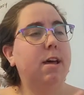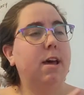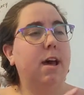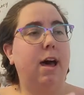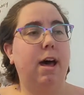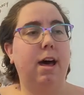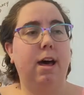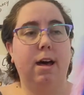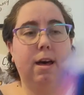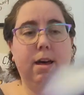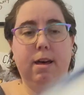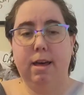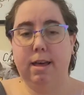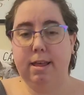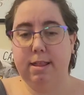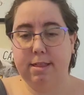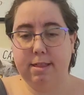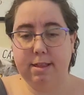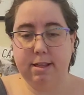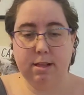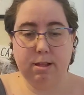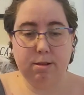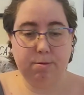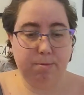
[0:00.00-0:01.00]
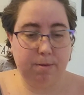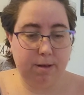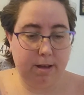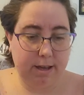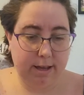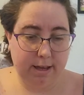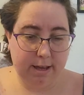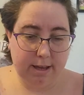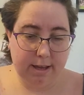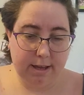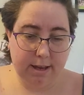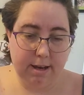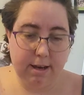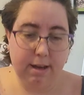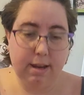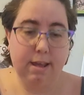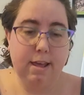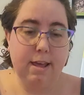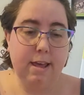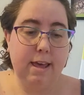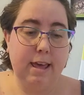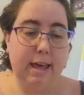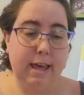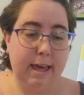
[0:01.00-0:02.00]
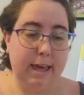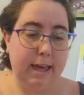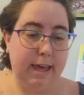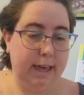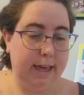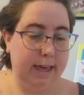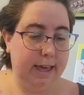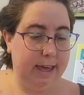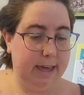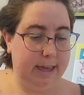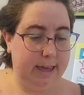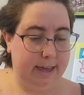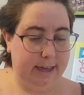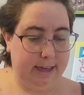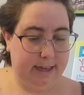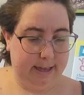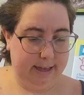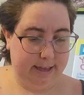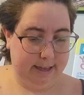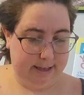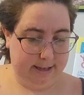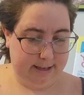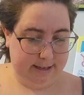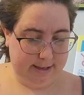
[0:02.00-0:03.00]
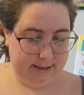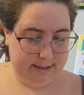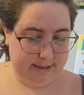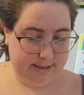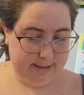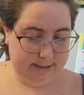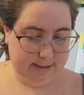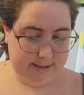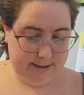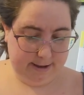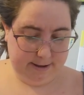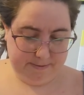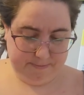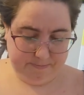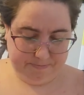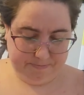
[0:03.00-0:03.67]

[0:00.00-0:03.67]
Uh, and this one is,